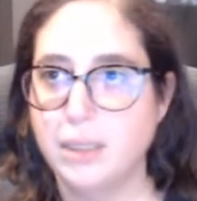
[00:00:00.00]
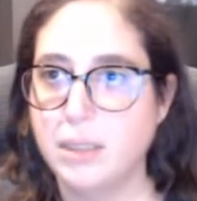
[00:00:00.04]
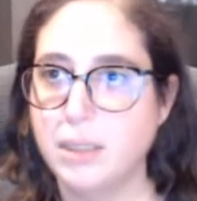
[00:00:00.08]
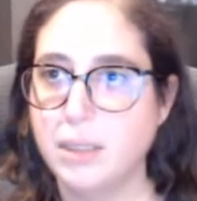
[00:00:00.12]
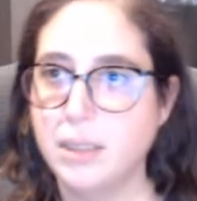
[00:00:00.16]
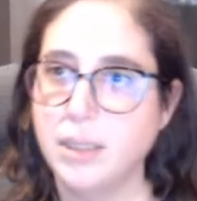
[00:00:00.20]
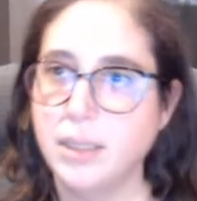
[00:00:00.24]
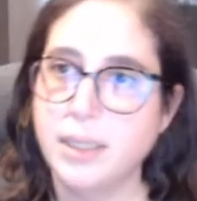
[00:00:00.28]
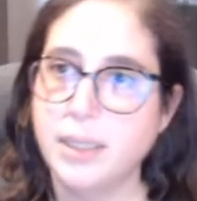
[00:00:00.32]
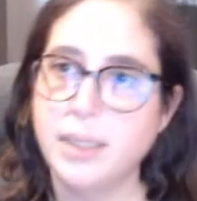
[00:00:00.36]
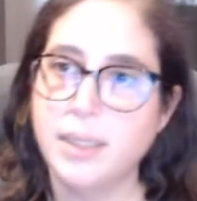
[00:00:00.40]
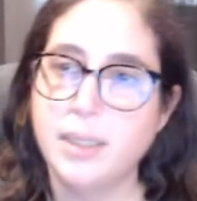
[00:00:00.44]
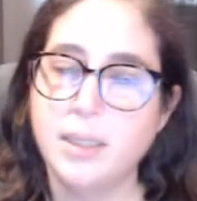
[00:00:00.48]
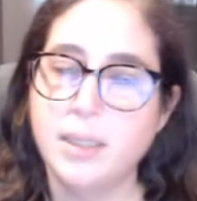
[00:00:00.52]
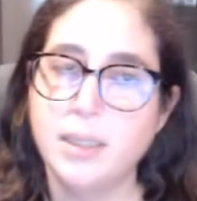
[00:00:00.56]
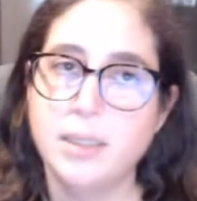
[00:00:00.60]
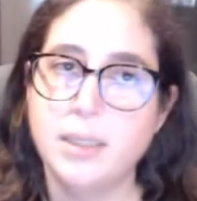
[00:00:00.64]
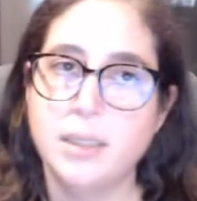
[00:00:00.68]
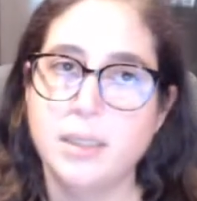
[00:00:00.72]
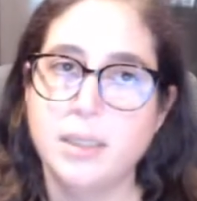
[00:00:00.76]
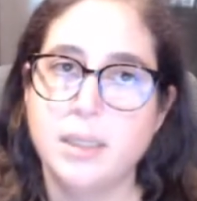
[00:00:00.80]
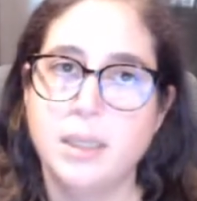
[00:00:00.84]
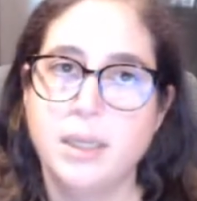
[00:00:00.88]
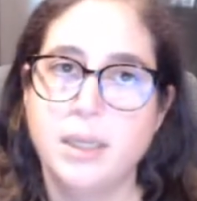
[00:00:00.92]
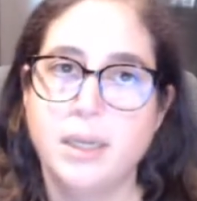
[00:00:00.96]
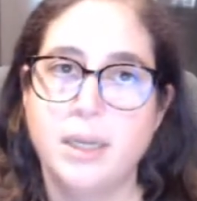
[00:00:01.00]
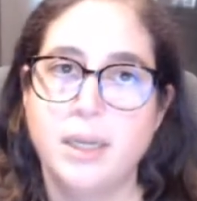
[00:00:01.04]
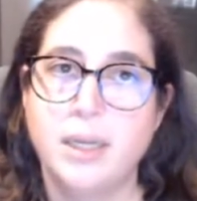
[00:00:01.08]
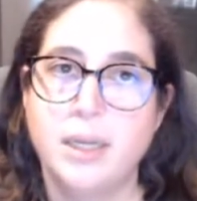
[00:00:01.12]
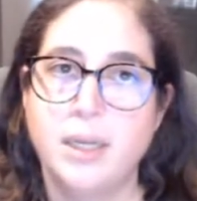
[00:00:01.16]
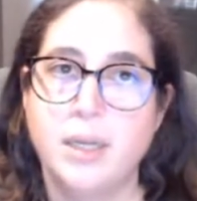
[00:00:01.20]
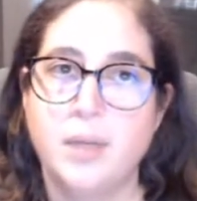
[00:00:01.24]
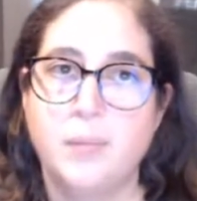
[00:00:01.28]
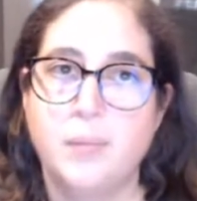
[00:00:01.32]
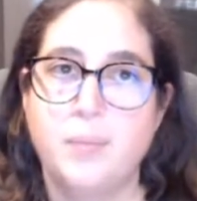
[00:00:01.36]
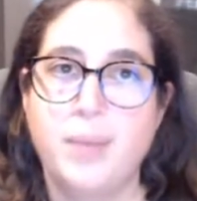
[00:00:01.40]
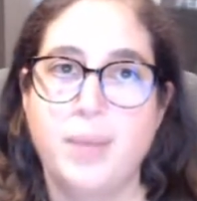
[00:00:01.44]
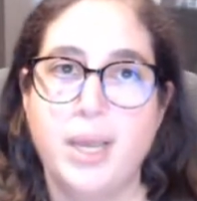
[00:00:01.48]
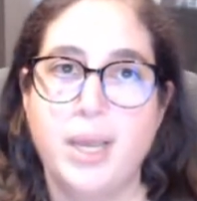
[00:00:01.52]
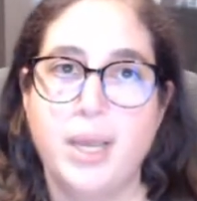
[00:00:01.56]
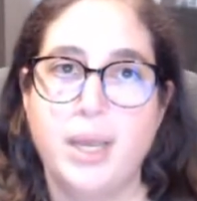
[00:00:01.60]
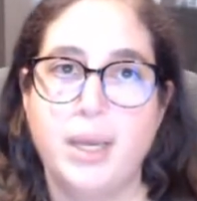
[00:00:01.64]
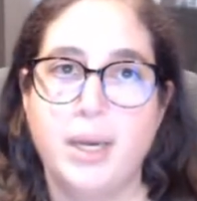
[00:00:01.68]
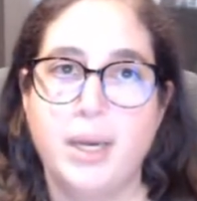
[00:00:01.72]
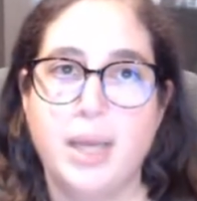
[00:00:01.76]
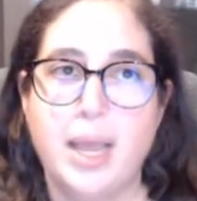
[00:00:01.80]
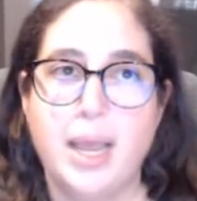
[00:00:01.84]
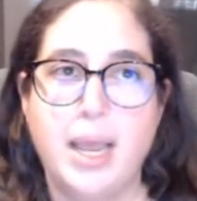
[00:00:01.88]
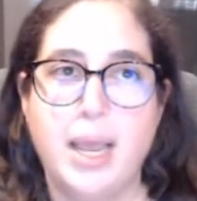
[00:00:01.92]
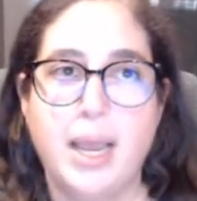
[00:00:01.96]
skills,
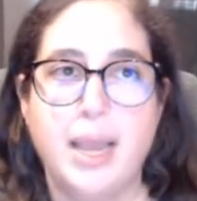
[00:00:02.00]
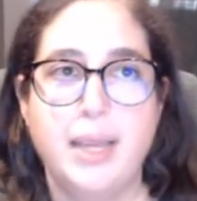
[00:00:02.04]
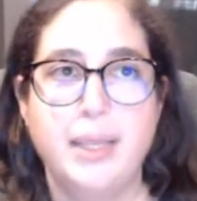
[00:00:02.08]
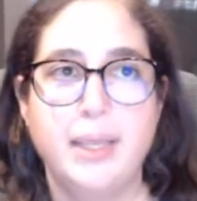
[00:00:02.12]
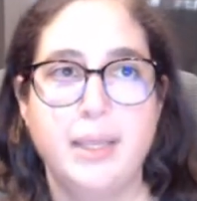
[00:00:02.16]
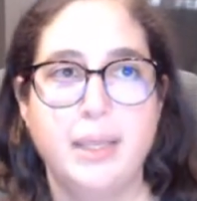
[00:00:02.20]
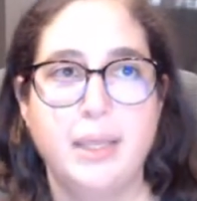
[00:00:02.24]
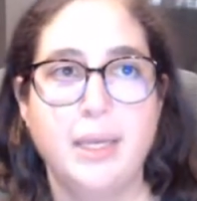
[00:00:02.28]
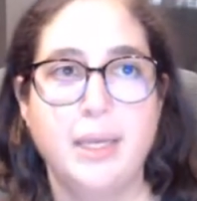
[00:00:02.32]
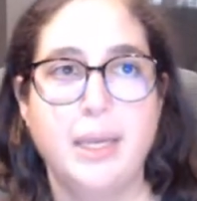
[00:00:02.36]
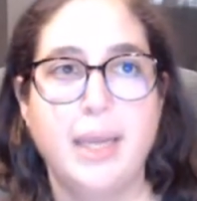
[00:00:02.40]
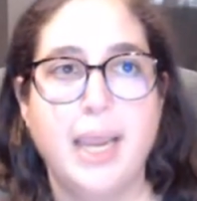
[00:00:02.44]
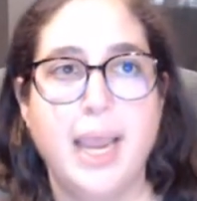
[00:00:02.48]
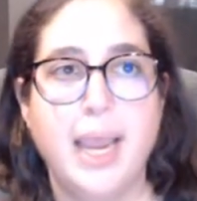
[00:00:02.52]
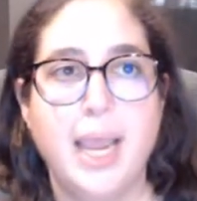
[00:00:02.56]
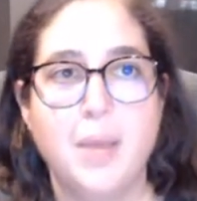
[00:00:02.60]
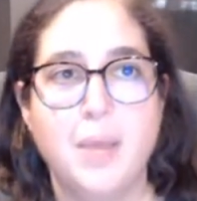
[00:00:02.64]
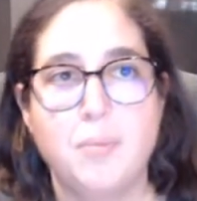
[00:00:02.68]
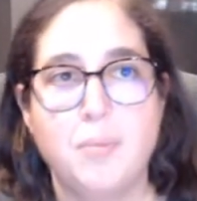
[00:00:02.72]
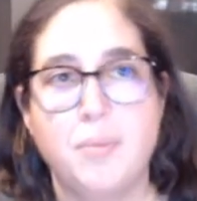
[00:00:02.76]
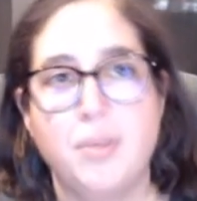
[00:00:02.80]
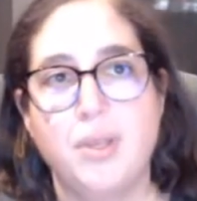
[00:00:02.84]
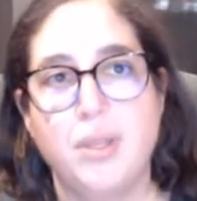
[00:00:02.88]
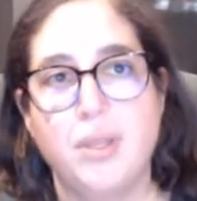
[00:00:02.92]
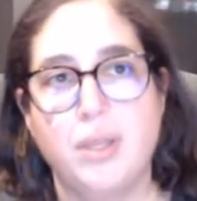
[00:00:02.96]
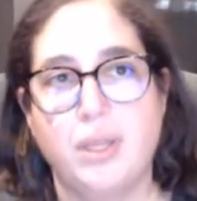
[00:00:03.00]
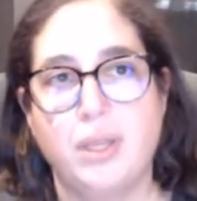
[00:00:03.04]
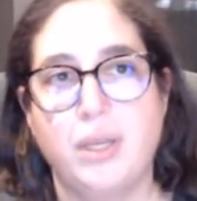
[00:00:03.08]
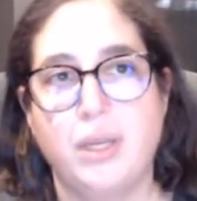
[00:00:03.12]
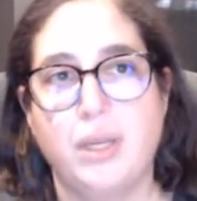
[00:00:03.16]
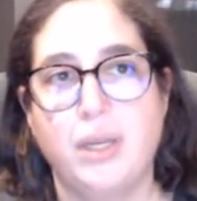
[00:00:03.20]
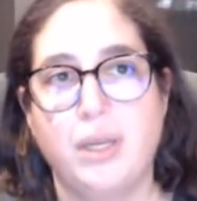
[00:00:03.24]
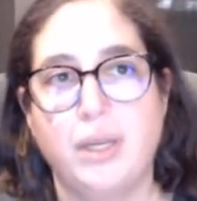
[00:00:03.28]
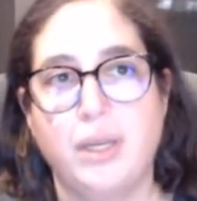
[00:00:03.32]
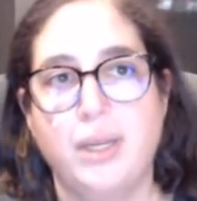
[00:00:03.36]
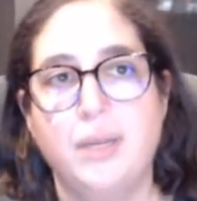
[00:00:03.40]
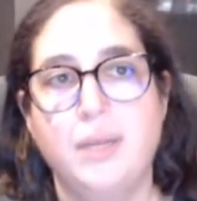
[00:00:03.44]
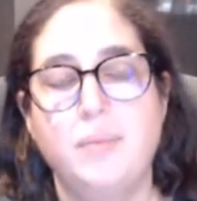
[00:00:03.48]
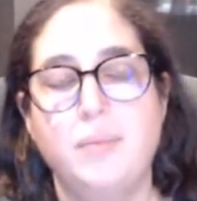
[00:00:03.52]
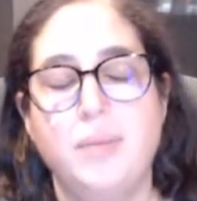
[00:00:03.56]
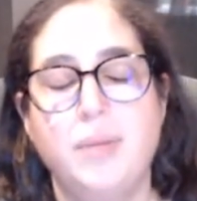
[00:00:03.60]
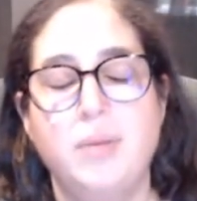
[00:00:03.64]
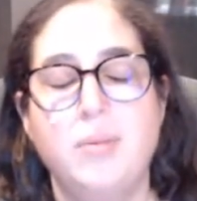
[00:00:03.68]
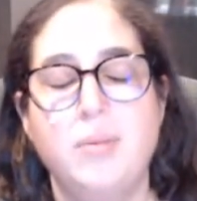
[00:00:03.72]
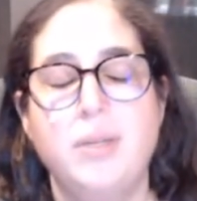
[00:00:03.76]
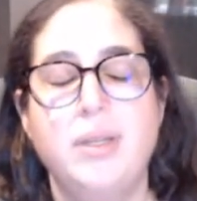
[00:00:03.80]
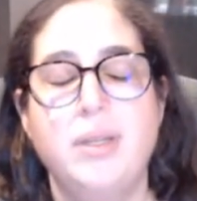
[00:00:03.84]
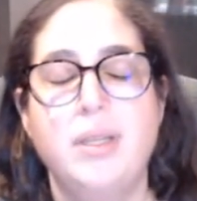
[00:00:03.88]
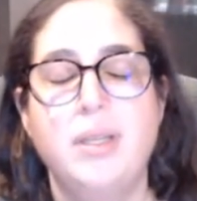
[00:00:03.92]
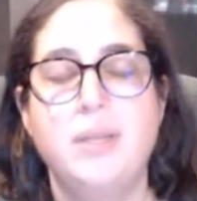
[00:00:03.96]
but I think empathy can be
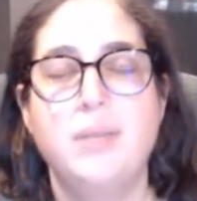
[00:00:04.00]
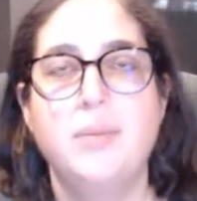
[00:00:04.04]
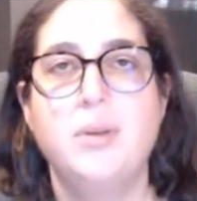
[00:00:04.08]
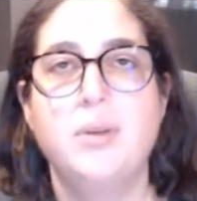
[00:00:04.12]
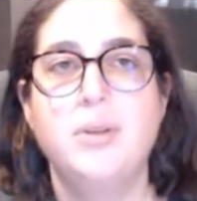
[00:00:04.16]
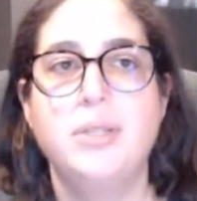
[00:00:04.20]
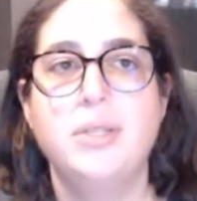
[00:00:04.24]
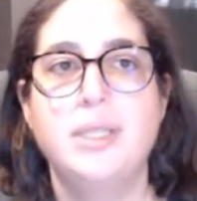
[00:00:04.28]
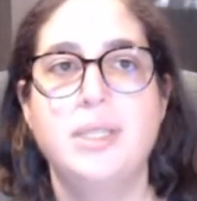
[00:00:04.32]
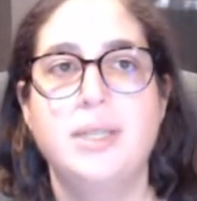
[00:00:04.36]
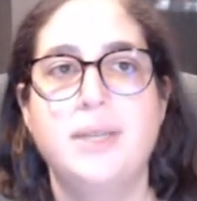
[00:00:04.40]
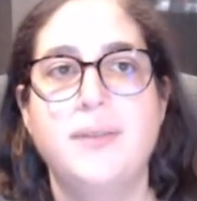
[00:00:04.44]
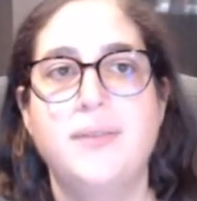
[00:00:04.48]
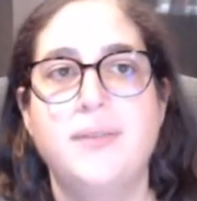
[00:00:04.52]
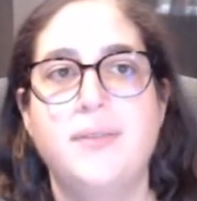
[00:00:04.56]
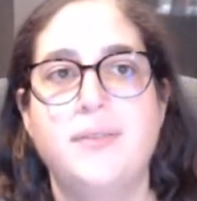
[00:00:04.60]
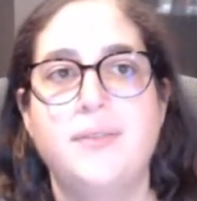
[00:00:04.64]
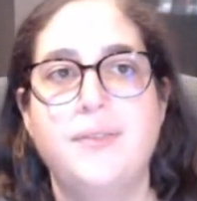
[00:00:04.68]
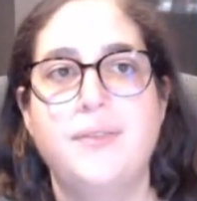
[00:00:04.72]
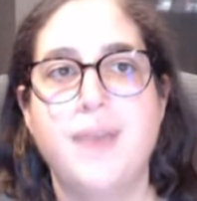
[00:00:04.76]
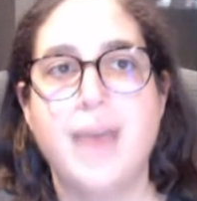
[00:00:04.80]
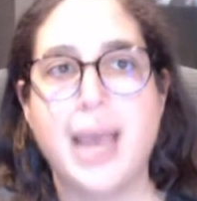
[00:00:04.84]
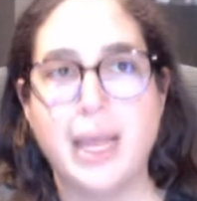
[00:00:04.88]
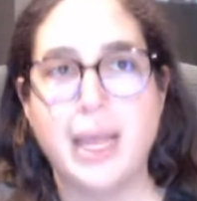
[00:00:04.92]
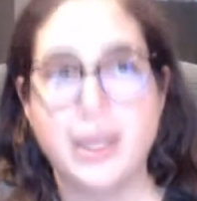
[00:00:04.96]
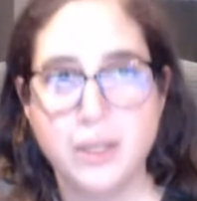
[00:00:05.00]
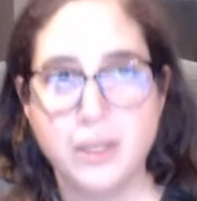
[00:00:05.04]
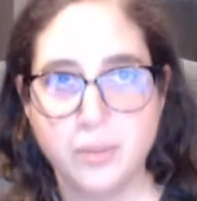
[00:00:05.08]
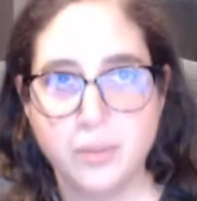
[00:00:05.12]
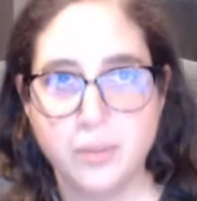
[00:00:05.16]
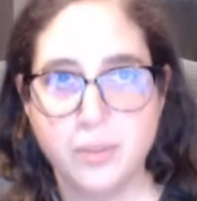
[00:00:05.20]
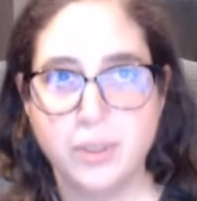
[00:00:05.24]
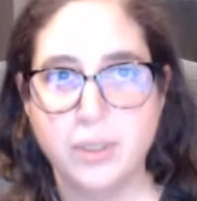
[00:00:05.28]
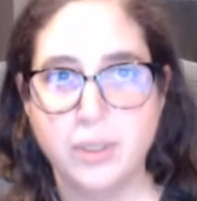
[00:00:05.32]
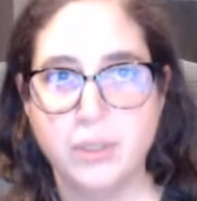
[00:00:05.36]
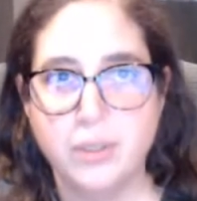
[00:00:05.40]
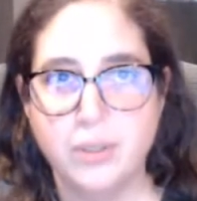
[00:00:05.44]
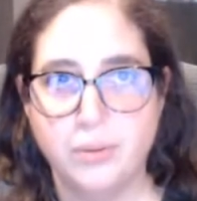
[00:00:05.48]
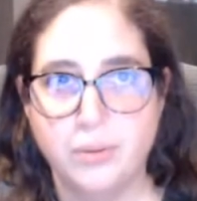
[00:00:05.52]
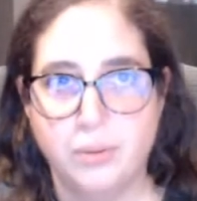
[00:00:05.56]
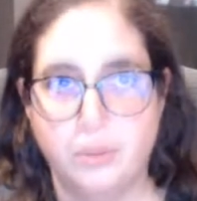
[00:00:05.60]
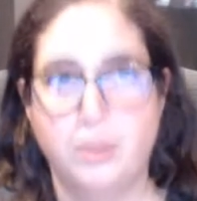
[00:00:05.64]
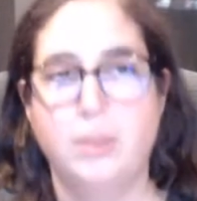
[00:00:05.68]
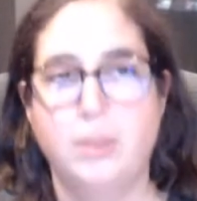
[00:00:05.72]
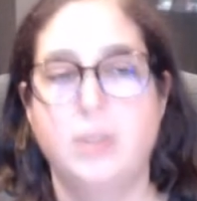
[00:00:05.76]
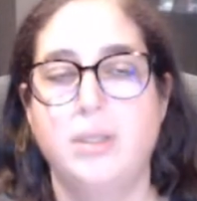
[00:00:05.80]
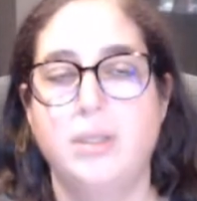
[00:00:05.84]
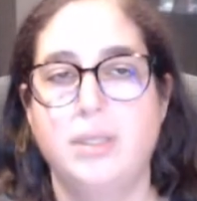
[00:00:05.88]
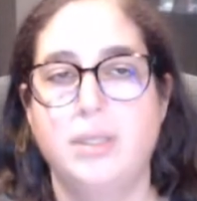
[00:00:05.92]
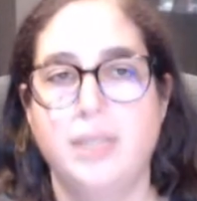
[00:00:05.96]
one of the most valuable
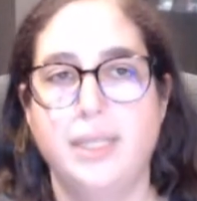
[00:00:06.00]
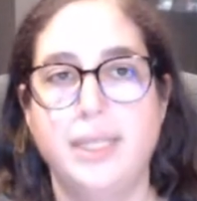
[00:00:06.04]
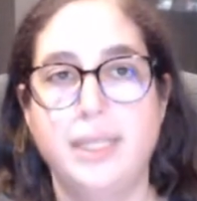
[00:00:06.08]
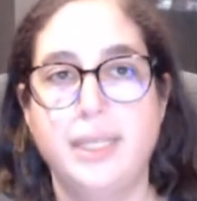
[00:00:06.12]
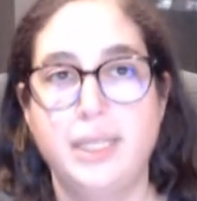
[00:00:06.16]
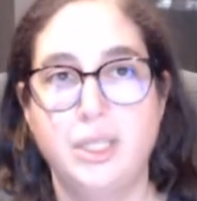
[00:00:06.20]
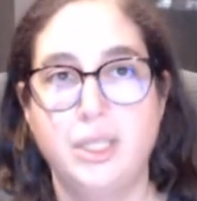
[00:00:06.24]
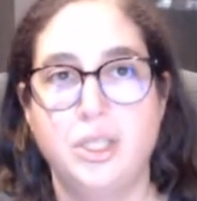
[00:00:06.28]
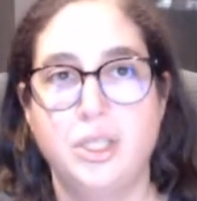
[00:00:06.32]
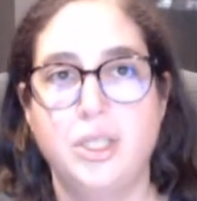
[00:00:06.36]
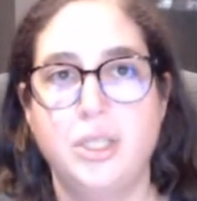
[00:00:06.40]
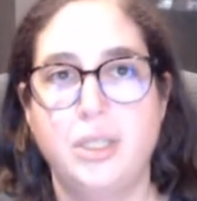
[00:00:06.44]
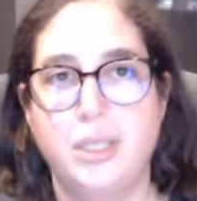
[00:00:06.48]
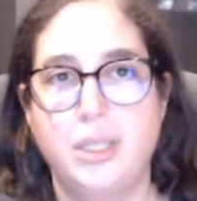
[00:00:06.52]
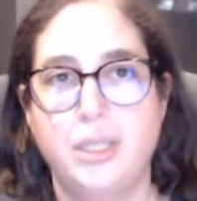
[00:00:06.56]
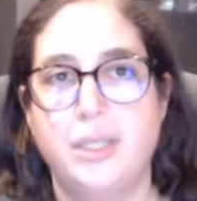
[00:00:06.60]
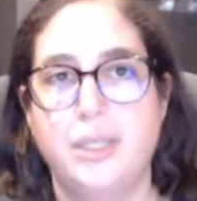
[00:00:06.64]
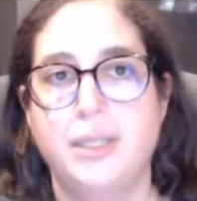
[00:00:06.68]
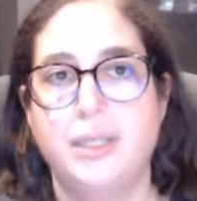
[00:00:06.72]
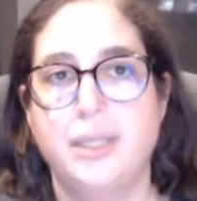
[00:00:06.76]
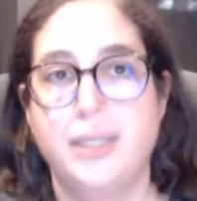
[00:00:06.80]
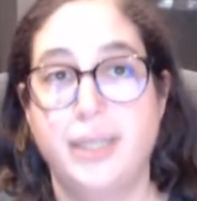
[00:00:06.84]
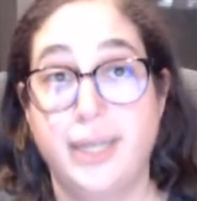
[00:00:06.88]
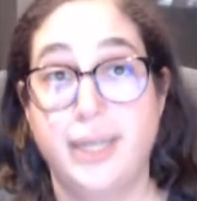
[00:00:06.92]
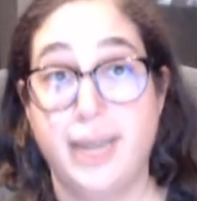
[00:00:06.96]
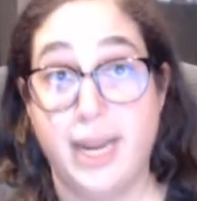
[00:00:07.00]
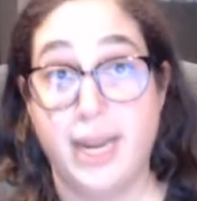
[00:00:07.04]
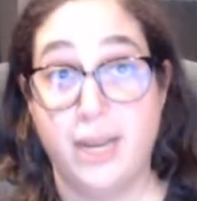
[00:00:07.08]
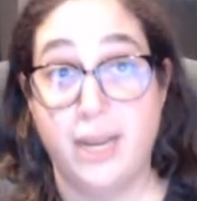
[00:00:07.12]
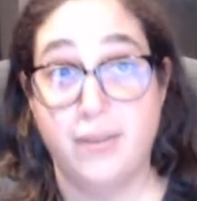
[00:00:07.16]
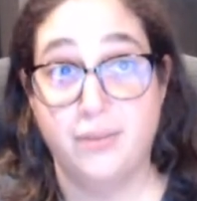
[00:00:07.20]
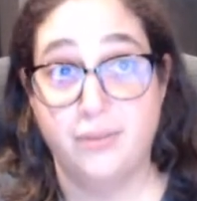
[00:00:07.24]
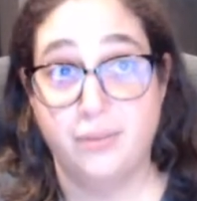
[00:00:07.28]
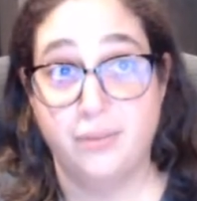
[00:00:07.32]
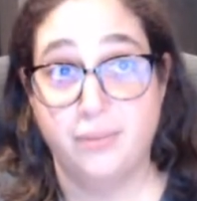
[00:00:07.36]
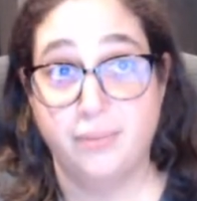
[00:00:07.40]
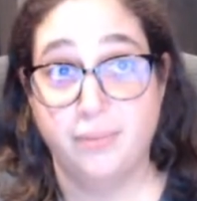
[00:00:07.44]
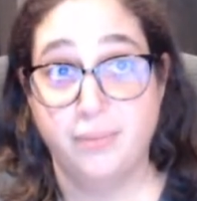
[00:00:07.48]
tools an engineer can have.